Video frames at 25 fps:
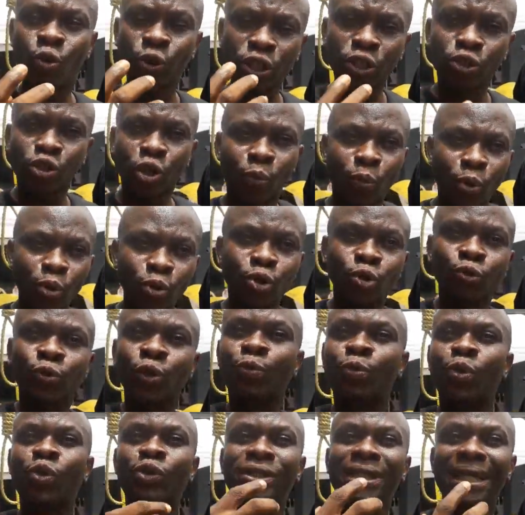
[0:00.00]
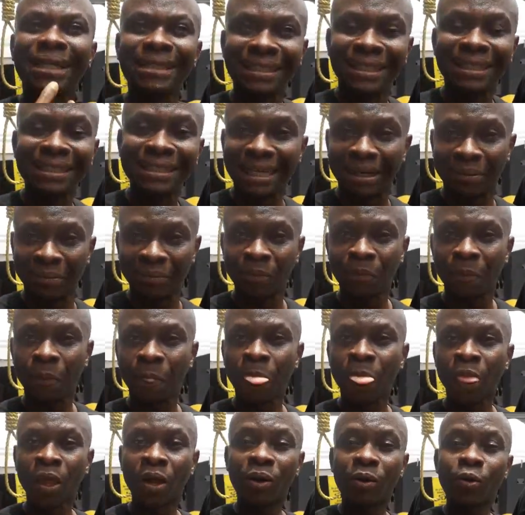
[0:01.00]
which is supposed to be protecting them,
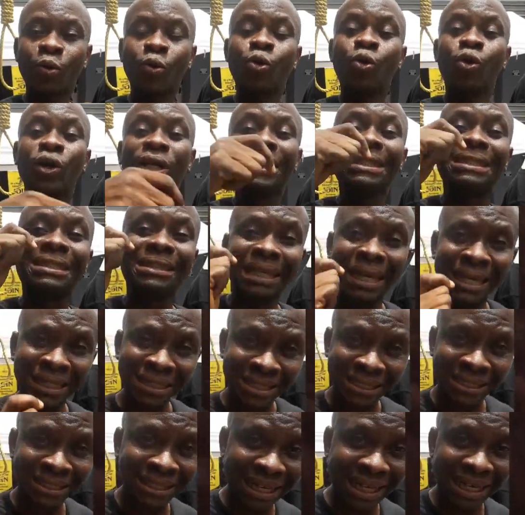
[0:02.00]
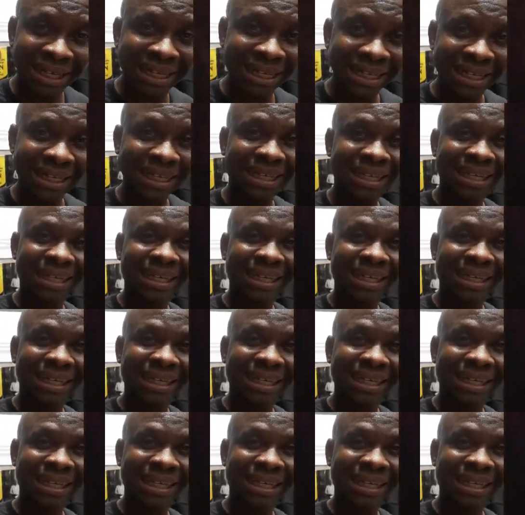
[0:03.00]
who intentionally